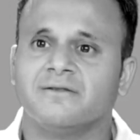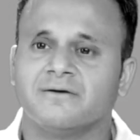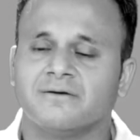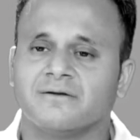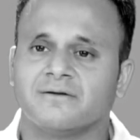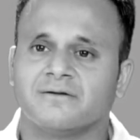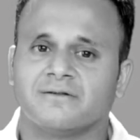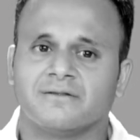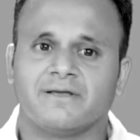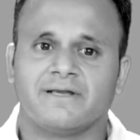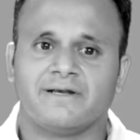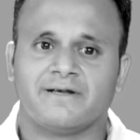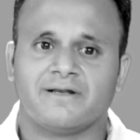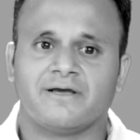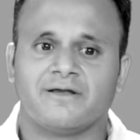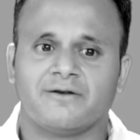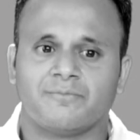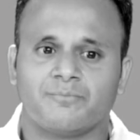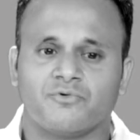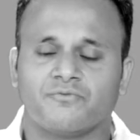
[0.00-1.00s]
the
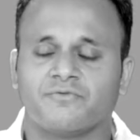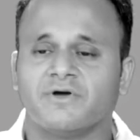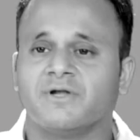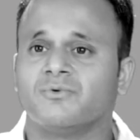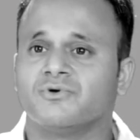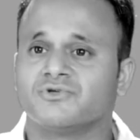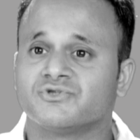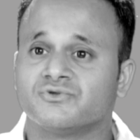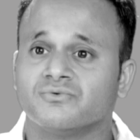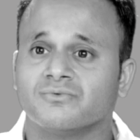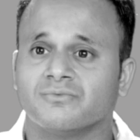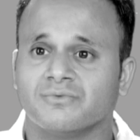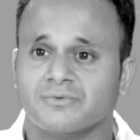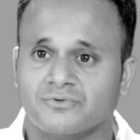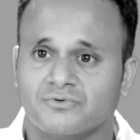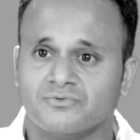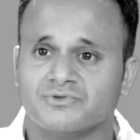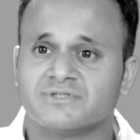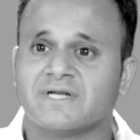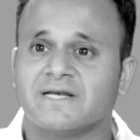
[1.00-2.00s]
entire profile was to
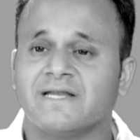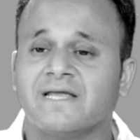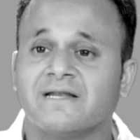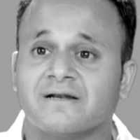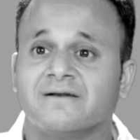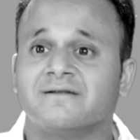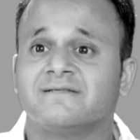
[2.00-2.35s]
study and